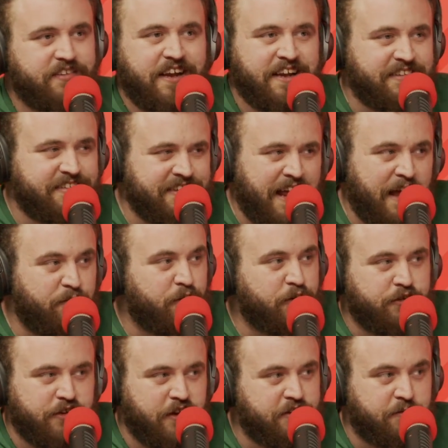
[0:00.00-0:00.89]
It's
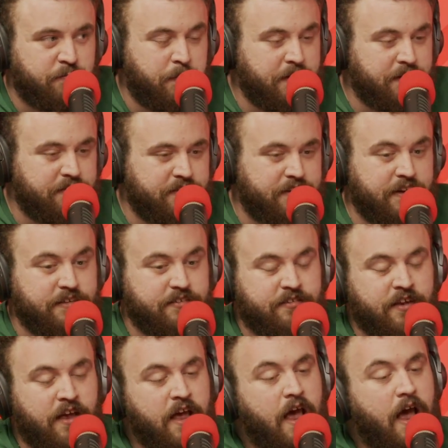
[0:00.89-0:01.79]
never just
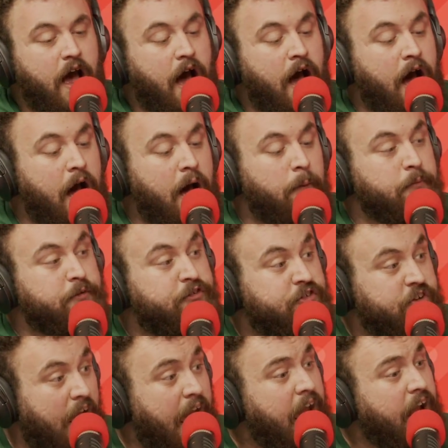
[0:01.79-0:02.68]
business.
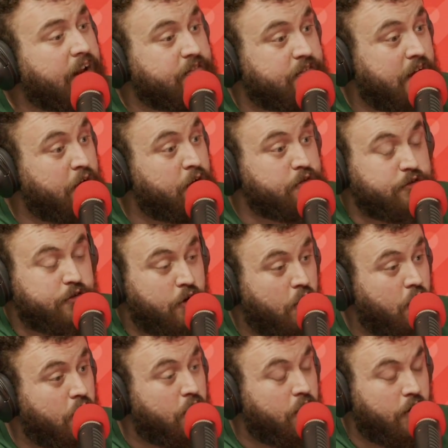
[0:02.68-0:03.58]
Jack tells
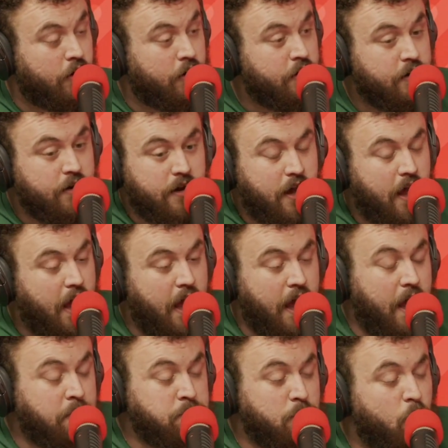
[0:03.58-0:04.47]
her
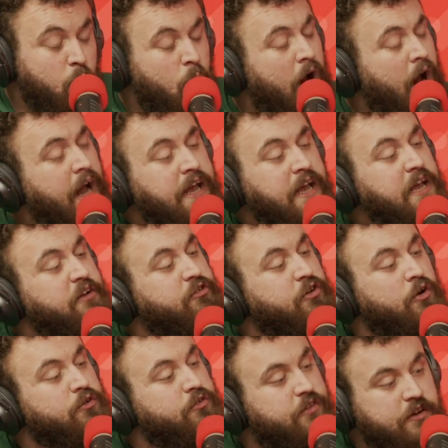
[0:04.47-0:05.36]
why he
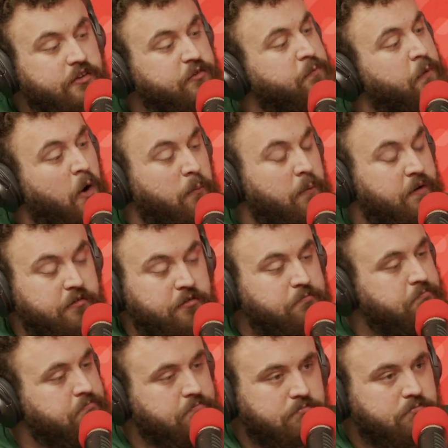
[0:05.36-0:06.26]
chose this
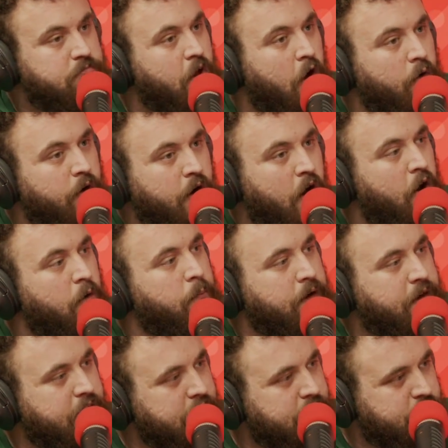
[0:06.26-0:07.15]
moment. Don't know,
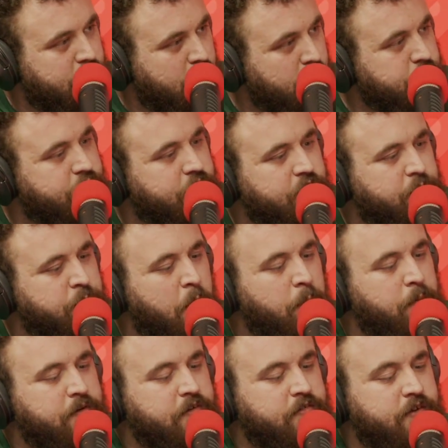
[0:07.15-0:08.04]
but he chose this
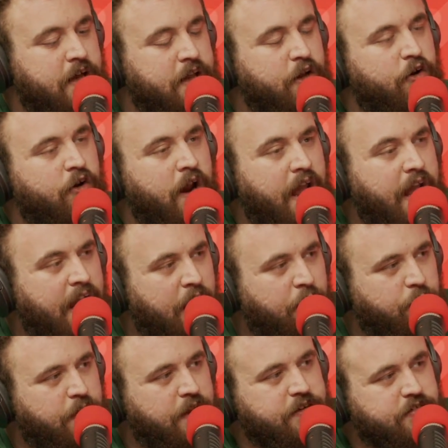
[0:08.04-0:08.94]
moment to tell her, hey,
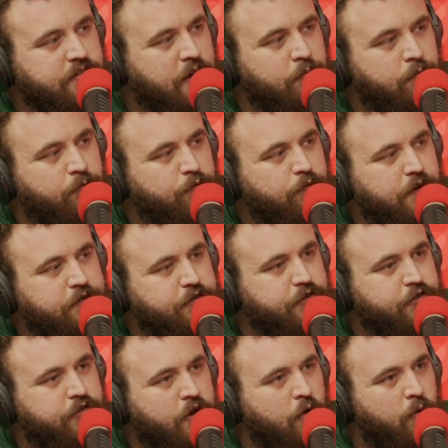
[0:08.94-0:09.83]
I think something
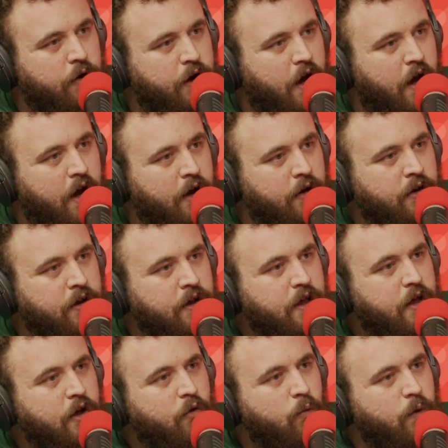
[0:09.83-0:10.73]
fishy's going on
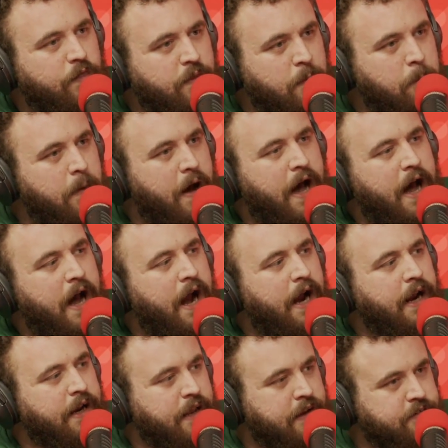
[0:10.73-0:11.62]
with the
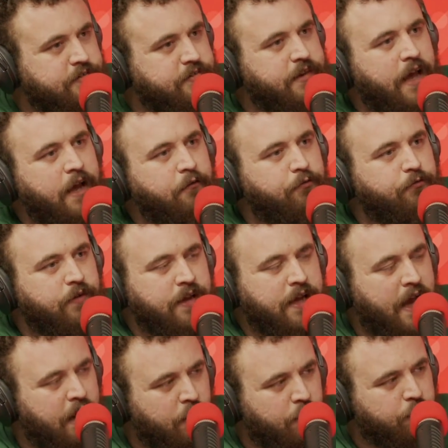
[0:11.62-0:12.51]
mine and
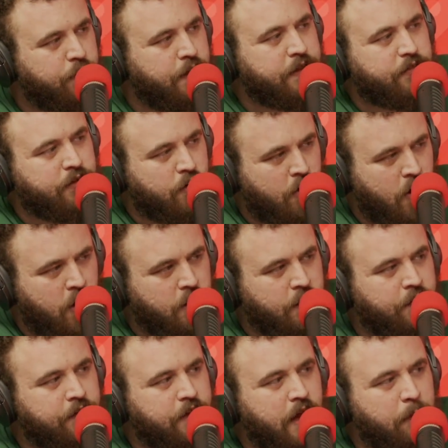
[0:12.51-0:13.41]
safety. I don't think they're
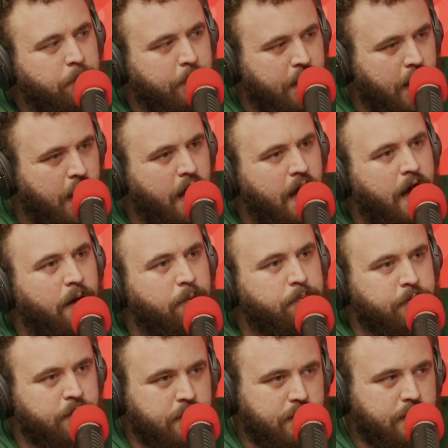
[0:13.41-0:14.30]
all on the up and up.